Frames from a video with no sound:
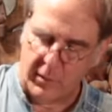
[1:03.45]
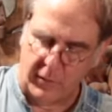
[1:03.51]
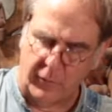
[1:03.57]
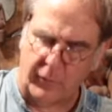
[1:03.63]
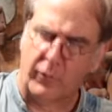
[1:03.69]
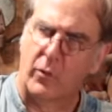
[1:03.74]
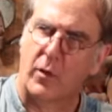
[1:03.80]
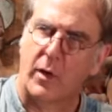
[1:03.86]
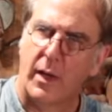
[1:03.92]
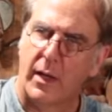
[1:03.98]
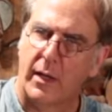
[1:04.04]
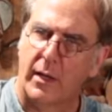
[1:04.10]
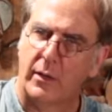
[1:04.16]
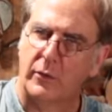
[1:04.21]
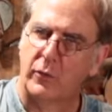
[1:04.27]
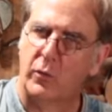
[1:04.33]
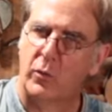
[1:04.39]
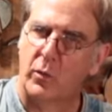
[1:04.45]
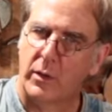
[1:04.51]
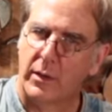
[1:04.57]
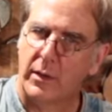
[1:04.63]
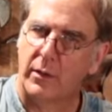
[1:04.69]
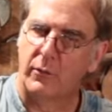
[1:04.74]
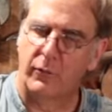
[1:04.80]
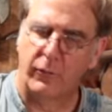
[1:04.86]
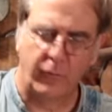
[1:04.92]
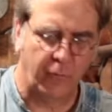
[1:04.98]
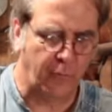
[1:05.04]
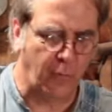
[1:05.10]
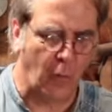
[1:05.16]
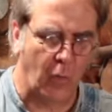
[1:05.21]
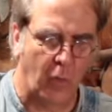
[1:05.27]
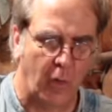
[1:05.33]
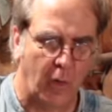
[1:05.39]
is for a
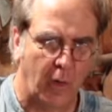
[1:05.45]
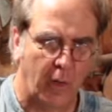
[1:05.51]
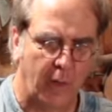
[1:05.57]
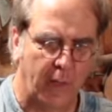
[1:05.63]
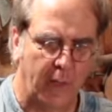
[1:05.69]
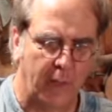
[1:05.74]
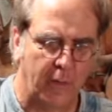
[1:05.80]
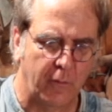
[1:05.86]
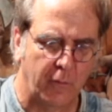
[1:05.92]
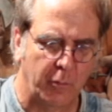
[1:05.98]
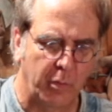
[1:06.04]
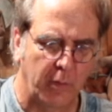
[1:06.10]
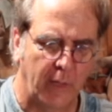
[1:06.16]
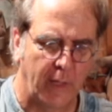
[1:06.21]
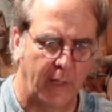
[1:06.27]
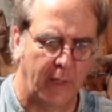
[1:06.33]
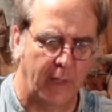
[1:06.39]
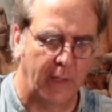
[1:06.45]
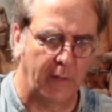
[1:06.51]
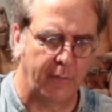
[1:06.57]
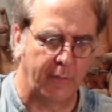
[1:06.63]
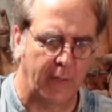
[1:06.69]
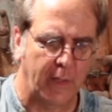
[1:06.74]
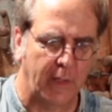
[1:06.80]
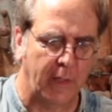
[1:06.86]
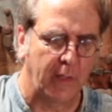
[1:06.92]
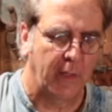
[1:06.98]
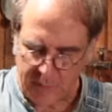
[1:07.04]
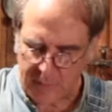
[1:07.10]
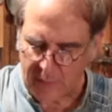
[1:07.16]
24-inch blade, I think.